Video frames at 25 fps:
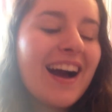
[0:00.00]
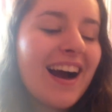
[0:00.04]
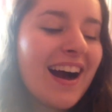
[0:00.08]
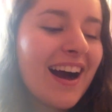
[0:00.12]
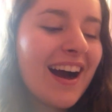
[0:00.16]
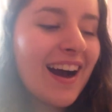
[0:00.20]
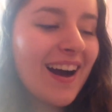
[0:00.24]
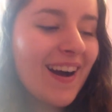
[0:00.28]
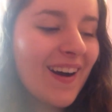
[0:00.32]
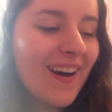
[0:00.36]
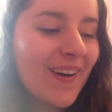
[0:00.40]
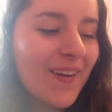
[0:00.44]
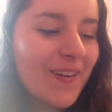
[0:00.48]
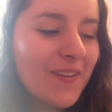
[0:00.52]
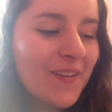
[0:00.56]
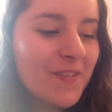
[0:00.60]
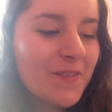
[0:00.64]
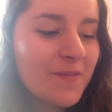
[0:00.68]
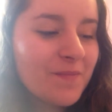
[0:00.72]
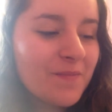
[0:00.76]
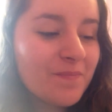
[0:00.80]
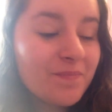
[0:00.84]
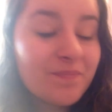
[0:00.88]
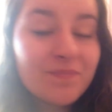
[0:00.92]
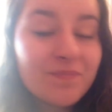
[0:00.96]

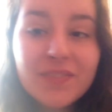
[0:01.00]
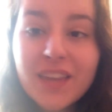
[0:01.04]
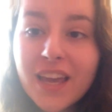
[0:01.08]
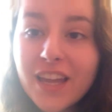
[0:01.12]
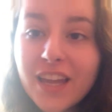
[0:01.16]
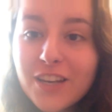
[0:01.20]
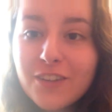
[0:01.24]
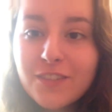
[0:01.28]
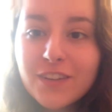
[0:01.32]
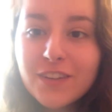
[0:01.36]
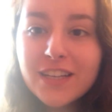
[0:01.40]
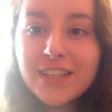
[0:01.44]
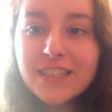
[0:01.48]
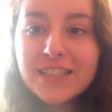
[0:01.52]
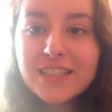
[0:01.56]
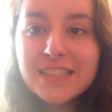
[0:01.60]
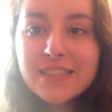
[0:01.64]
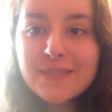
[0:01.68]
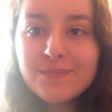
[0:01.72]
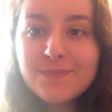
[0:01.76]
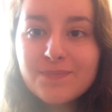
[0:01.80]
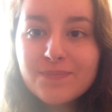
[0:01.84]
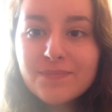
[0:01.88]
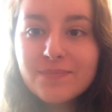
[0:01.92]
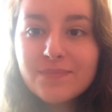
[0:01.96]

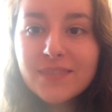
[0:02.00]
Anyways.